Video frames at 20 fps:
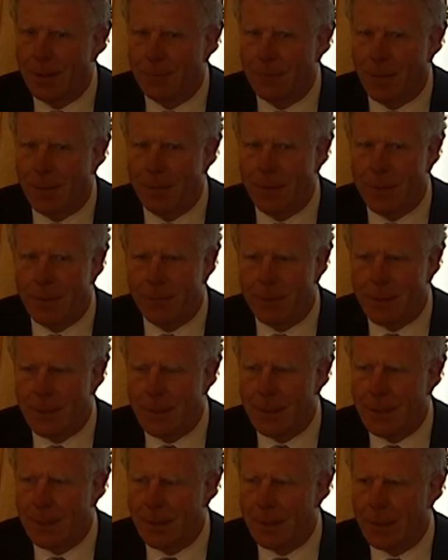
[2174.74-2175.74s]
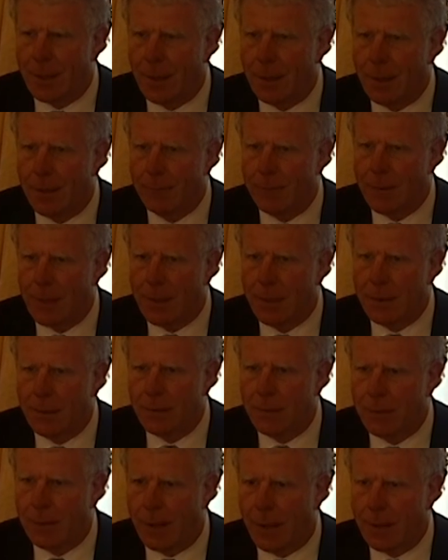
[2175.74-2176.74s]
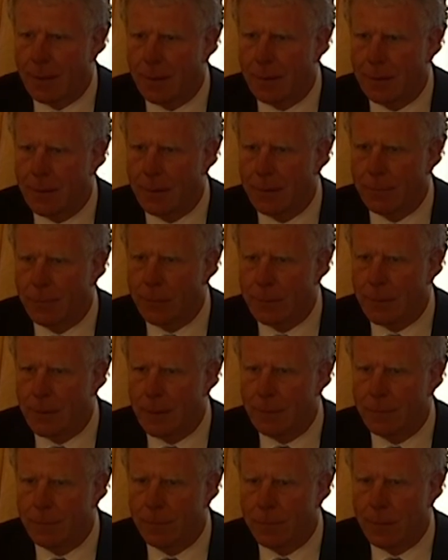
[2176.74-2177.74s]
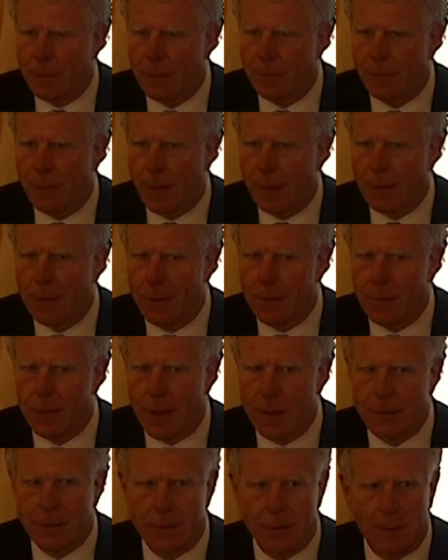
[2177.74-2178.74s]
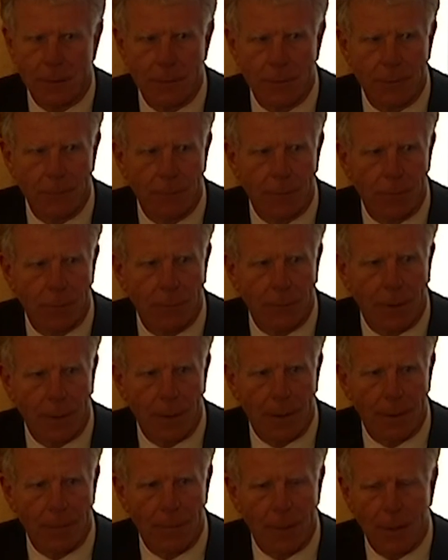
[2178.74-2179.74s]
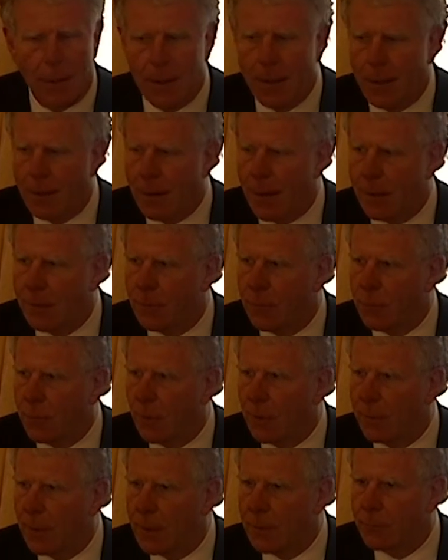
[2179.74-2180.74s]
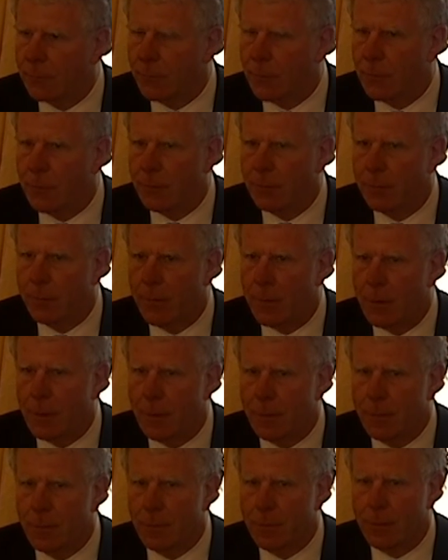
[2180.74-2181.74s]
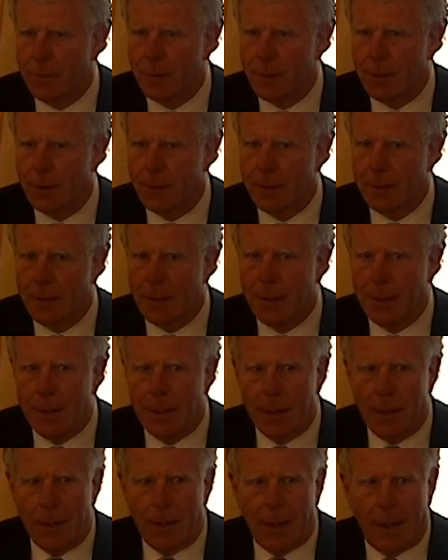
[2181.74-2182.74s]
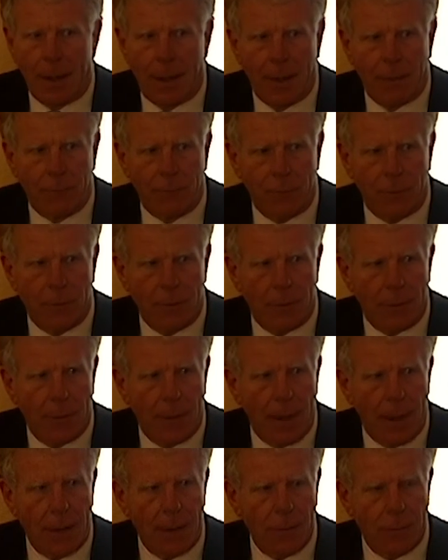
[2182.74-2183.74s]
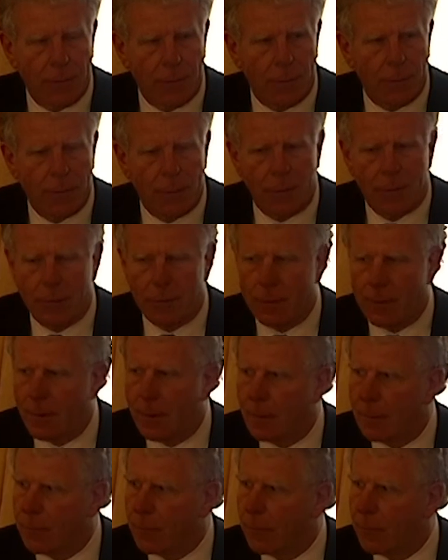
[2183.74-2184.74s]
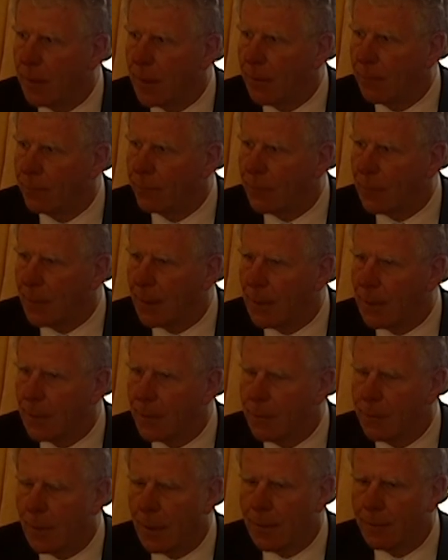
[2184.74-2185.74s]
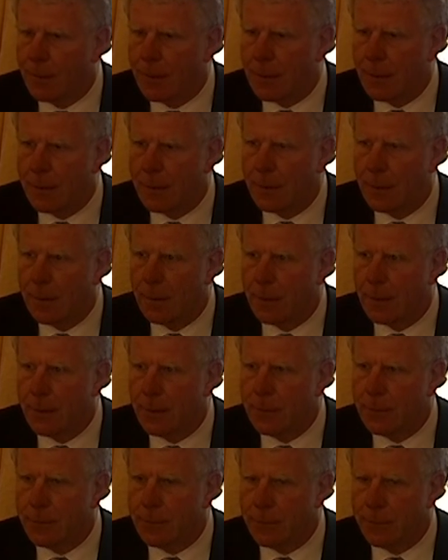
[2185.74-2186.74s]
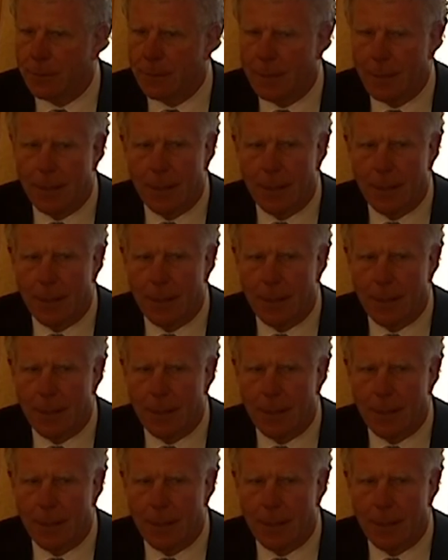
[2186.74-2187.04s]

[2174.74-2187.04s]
maybe the beginning of an end to that uh, politicization that you've described. Thank you so much for your remarks uh, and for your analysis. It's uh, so helpful on this timely issue.